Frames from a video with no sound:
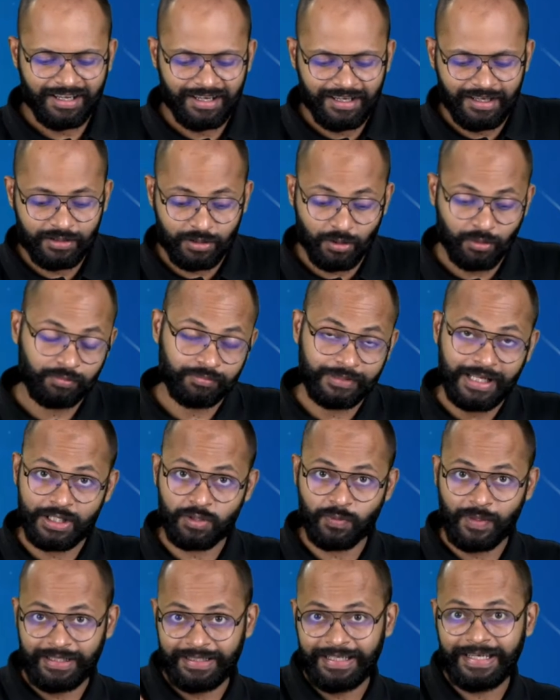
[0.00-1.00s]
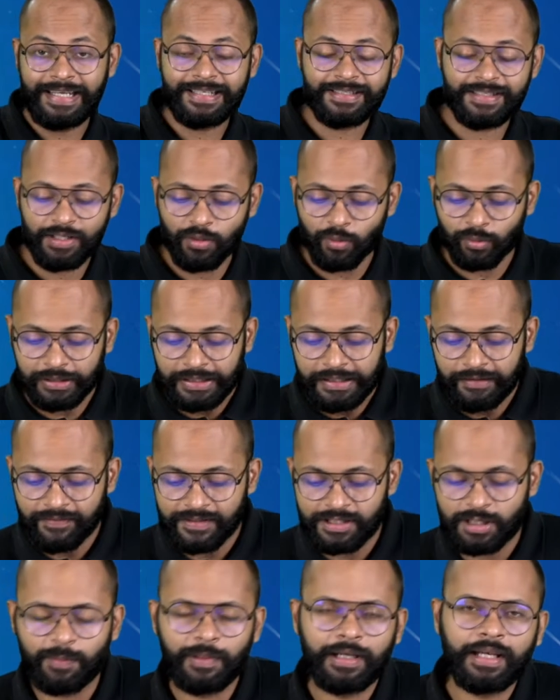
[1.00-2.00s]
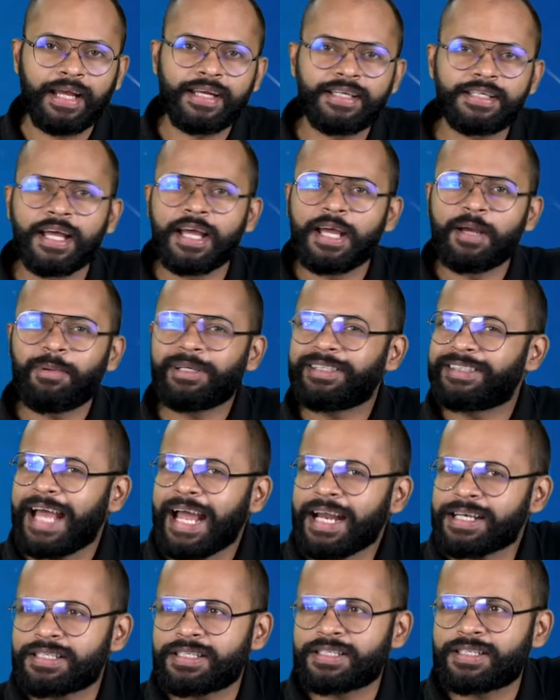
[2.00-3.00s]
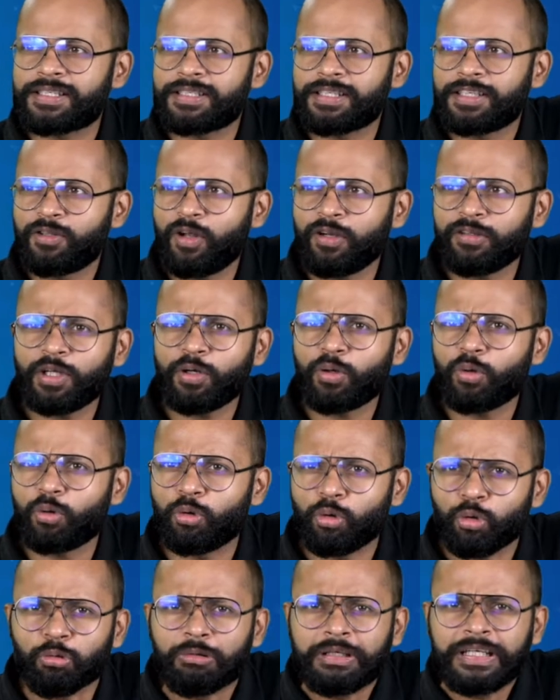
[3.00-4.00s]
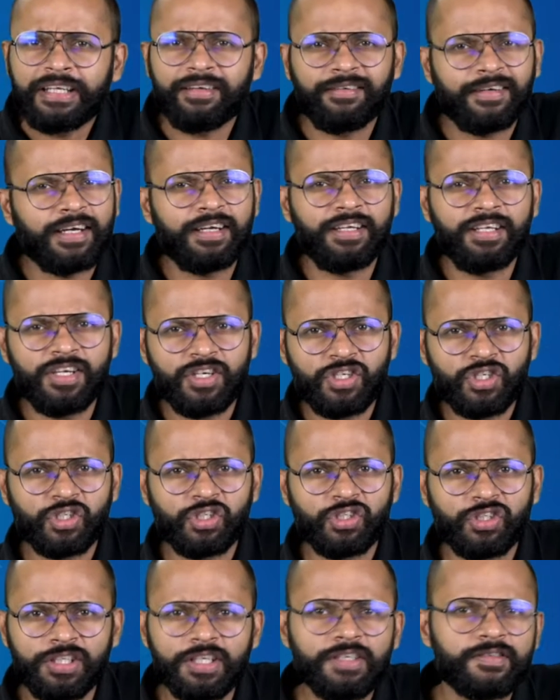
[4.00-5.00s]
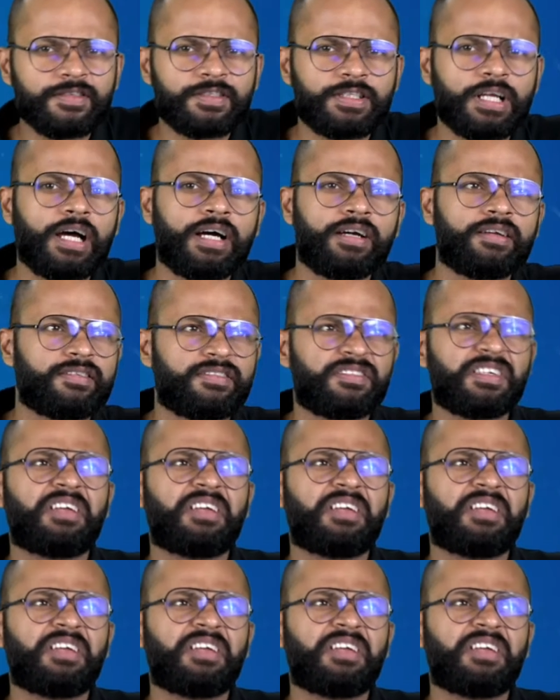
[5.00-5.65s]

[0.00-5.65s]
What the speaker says: so that's why, they can see only visible light. But that's not the only radiation these stars